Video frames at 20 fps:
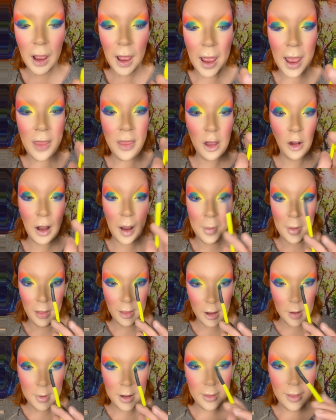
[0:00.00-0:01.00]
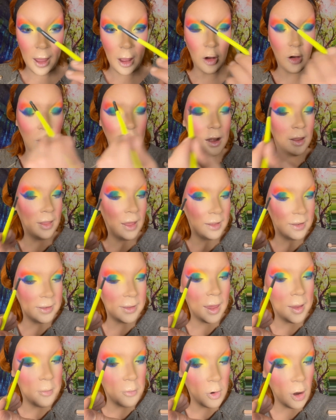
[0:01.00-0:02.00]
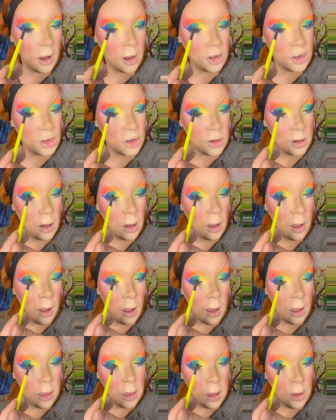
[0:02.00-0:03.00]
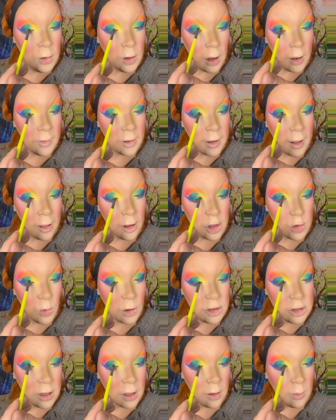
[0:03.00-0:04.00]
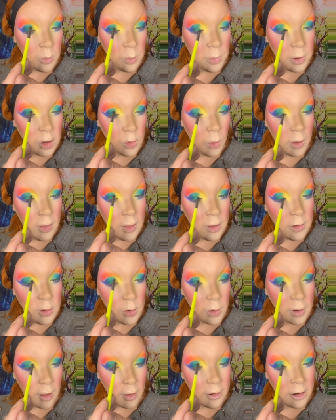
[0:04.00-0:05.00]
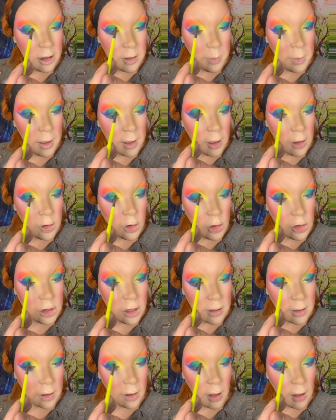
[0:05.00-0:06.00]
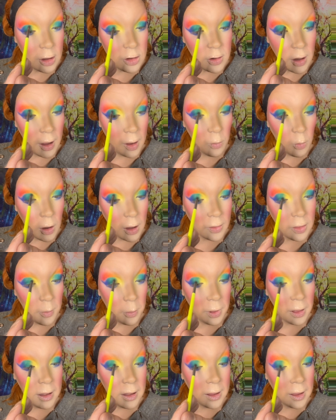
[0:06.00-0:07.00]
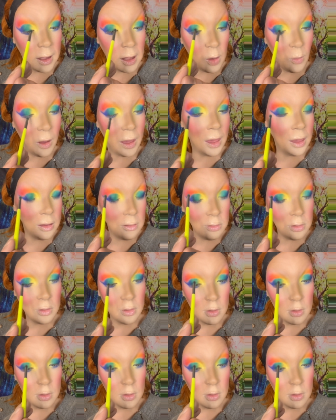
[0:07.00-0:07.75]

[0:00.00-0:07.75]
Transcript: And then grab a little bit of that green on that same brush. You don't have to color switch it between these two colors because you're just going to try and work on the blending anyway.